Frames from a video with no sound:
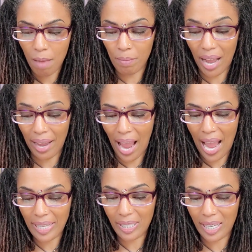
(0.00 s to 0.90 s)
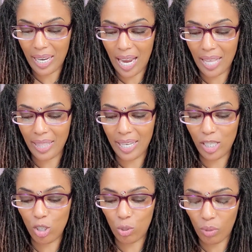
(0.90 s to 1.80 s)
by asking and
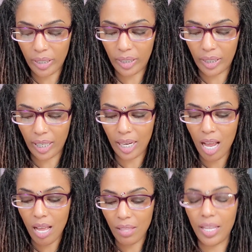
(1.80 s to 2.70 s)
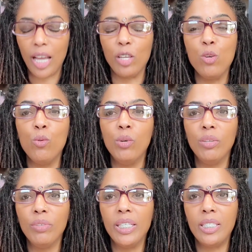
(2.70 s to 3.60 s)
then trusting that you
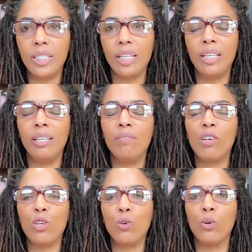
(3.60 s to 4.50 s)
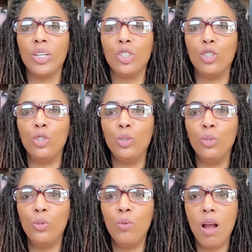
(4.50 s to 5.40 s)
will receive your
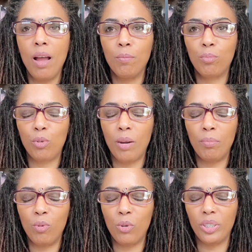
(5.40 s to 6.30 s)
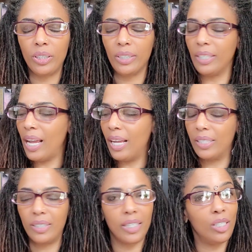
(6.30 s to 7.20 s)
due proportion.
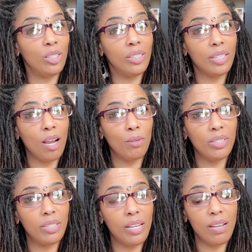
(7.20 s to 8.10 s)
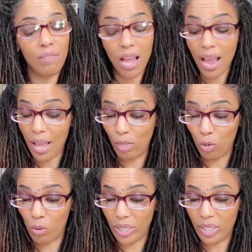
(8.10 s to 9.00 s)
Ask and ye shall receive. And the
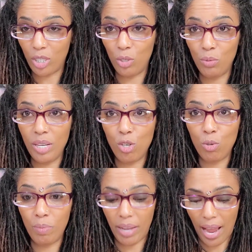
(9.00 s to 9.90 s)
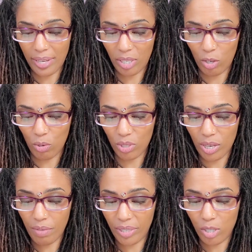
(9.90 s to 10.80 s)
question you need to be asking
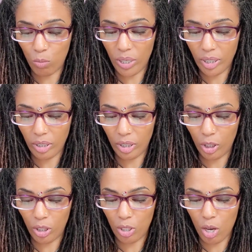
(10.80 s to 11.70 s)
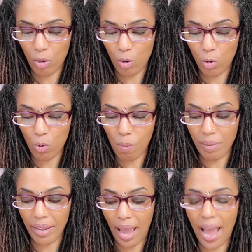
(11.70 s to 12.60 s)
yourself is what should you
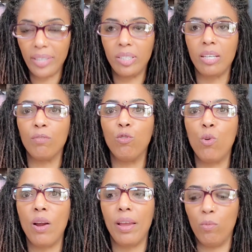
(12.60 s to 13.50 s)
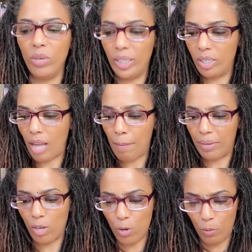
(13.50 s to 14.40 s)
be asking for and what is
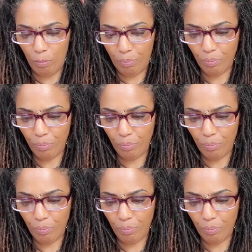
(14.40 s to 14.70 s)
stopping you?